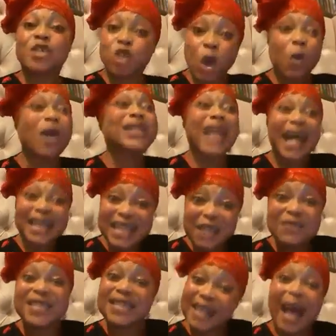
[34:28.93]
by someone
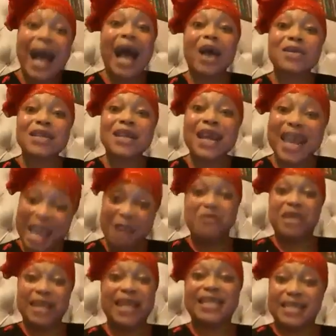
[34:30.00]
that lived in her house,
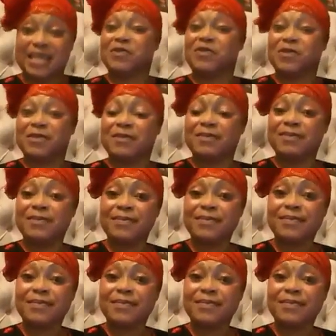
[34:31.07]
a relative.